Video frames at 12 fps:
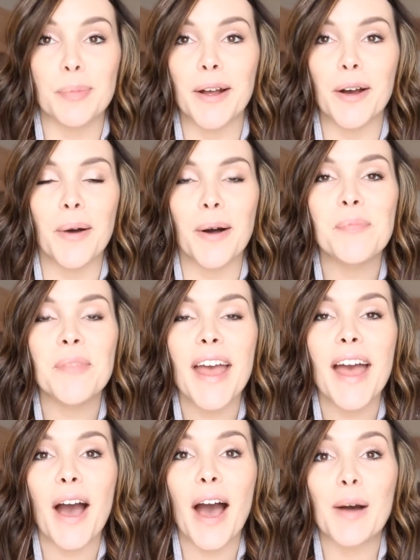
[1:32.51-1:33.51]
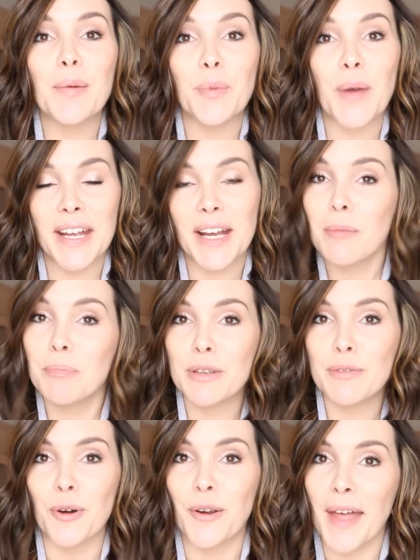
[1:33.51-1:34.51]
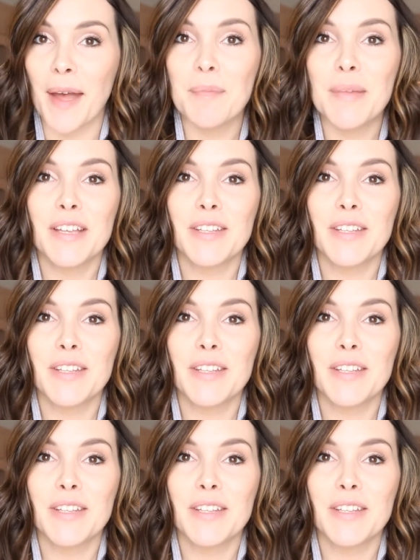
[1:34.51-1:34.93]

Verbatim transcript: but oh well, um, wake up before them.